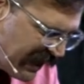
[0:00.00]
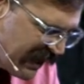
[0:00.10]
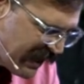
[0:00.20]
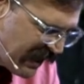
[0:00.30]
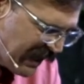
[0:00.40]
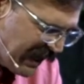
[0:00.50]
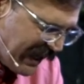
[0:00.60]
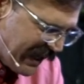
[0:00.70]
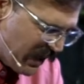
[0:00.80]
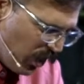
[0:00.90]
And he,
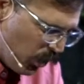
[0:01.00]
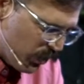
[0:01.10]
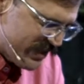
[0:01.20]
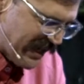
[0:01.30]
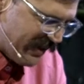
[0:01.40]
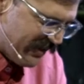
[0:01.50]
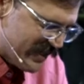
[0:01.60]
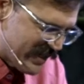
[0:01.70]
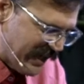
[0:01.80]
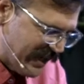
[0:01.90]
he holds out
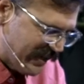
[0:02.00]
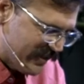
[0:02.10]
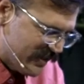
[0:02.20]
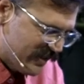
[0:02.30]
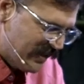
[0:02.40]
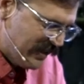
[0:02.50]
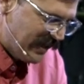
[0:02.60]
his hand